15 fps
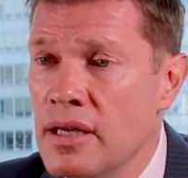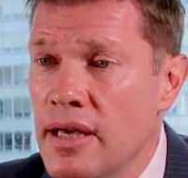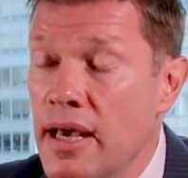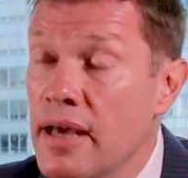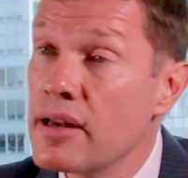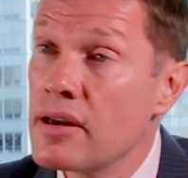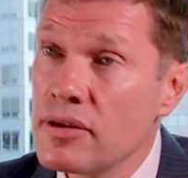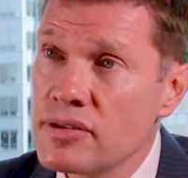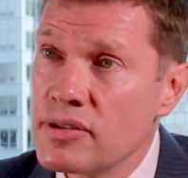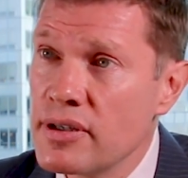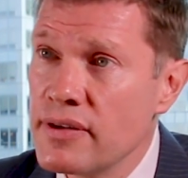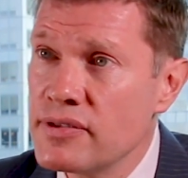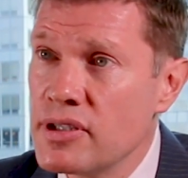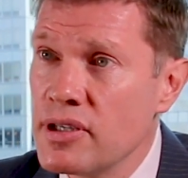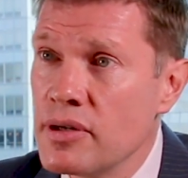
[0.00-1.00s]
And it also
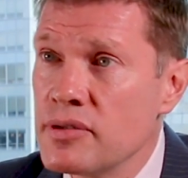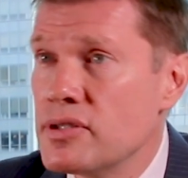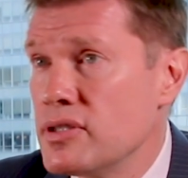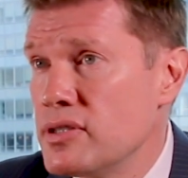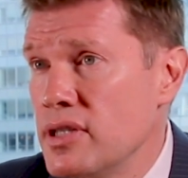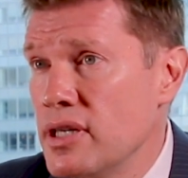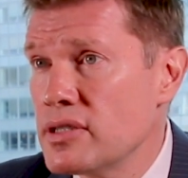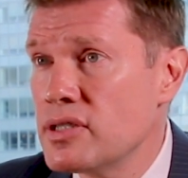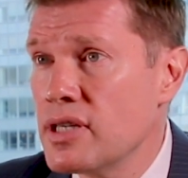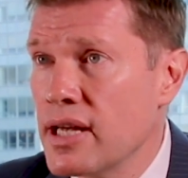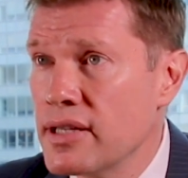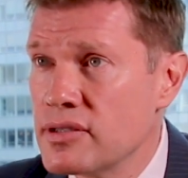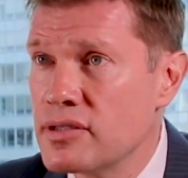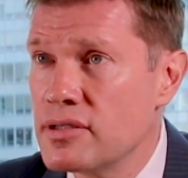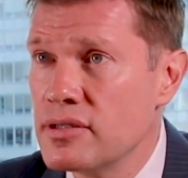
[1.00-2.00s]
gives the OCC a
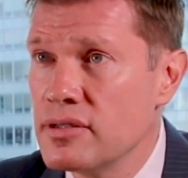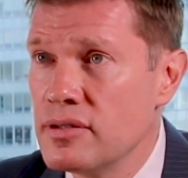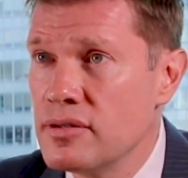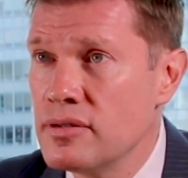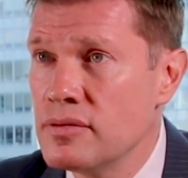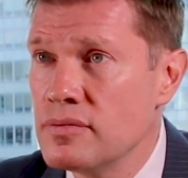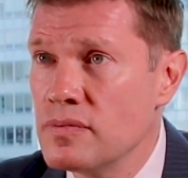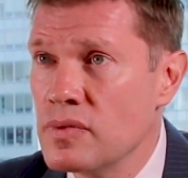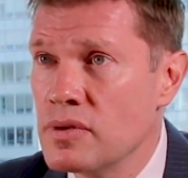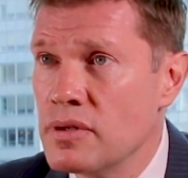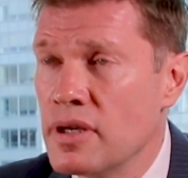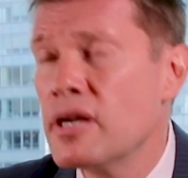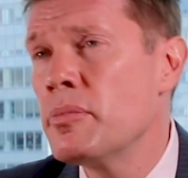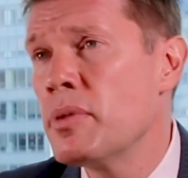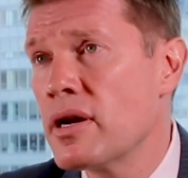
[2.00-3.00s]
chance to
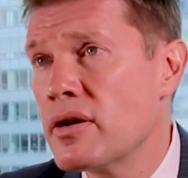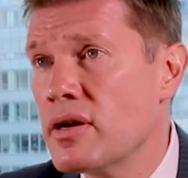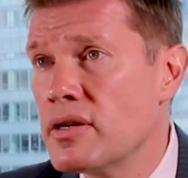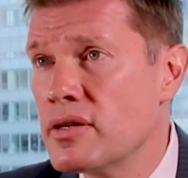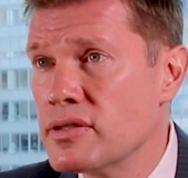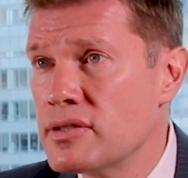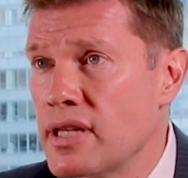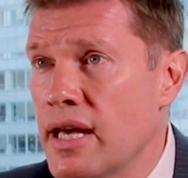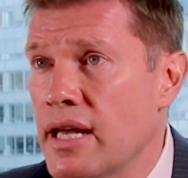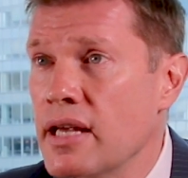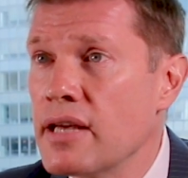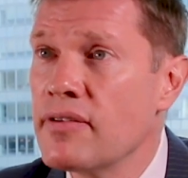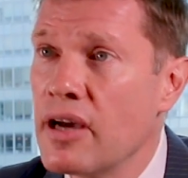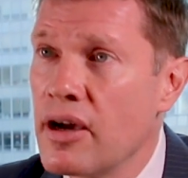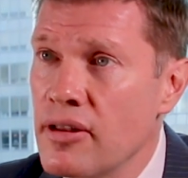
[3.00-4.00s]
get a better
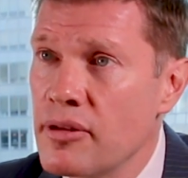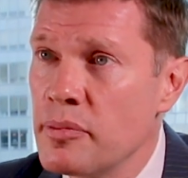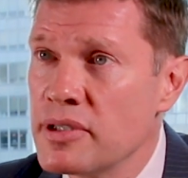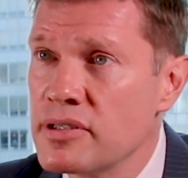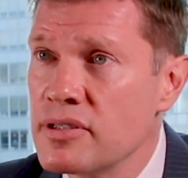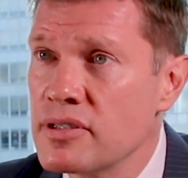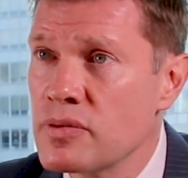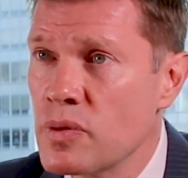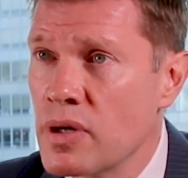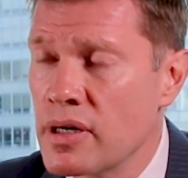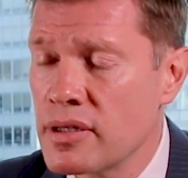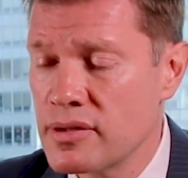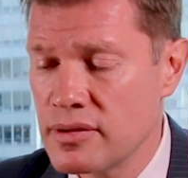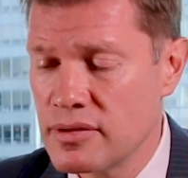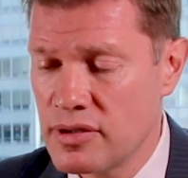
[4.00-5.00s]
understanding of how the business
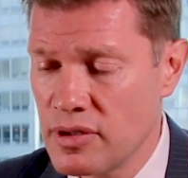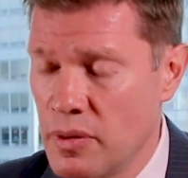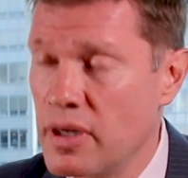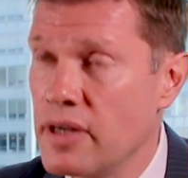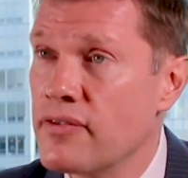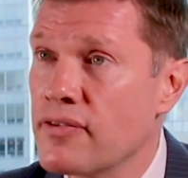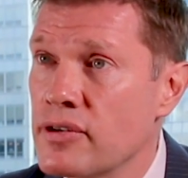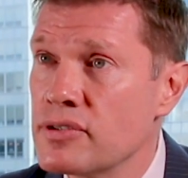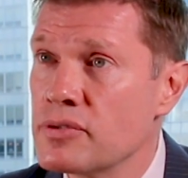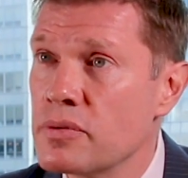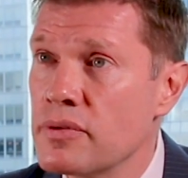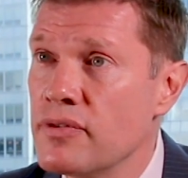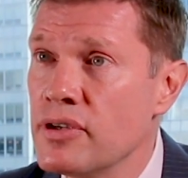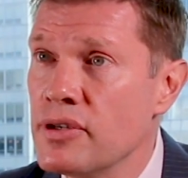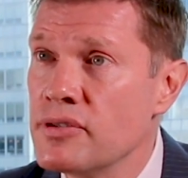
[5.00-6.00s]
works. So when it first
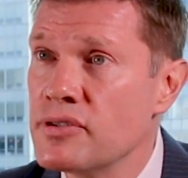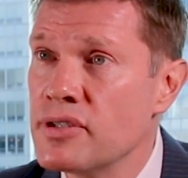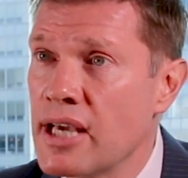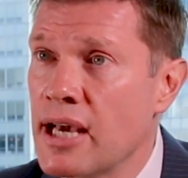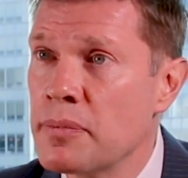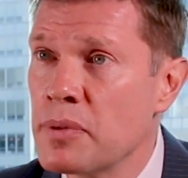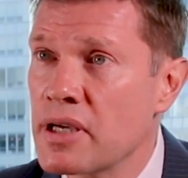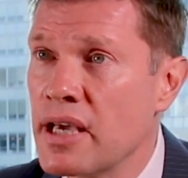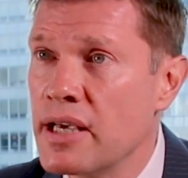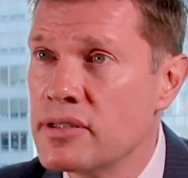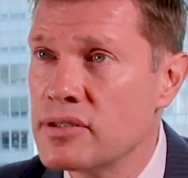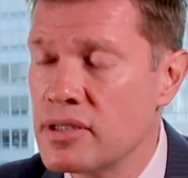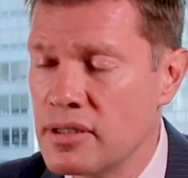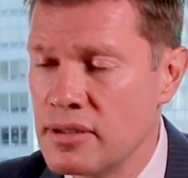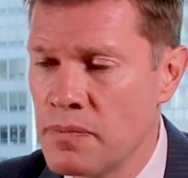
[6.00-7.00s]
reviews the
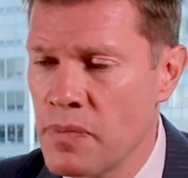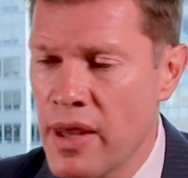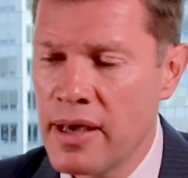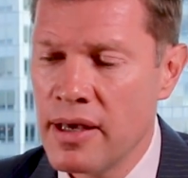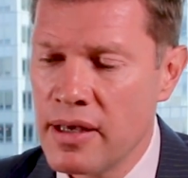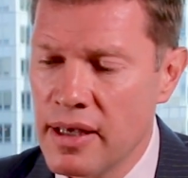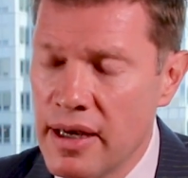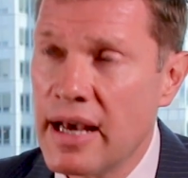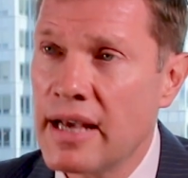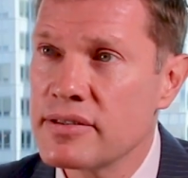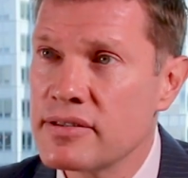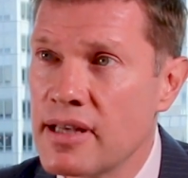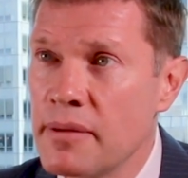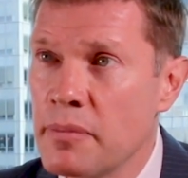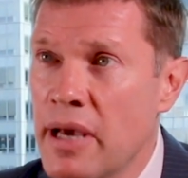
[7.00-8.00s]
application, it
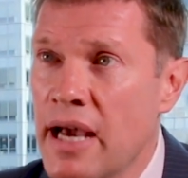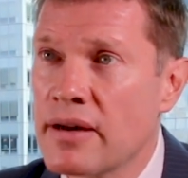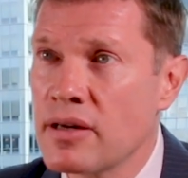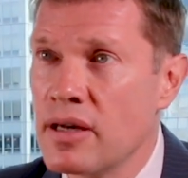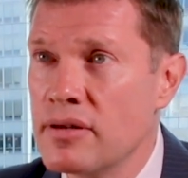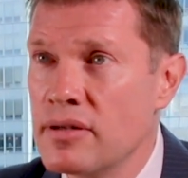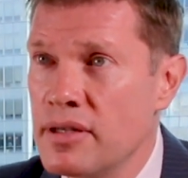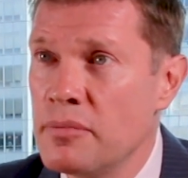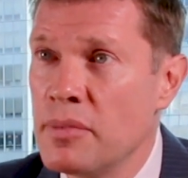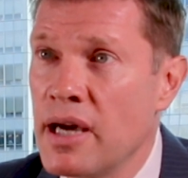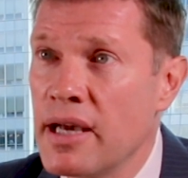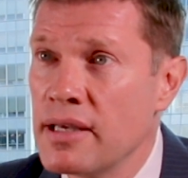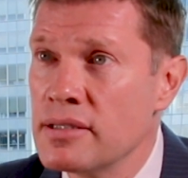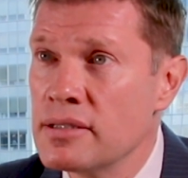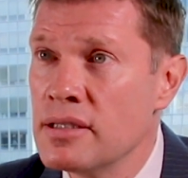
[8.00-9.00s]
has that background in
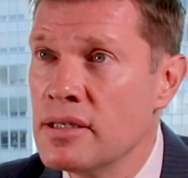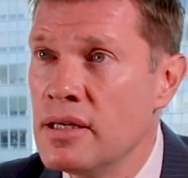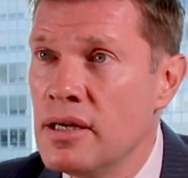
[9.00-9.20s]
mind.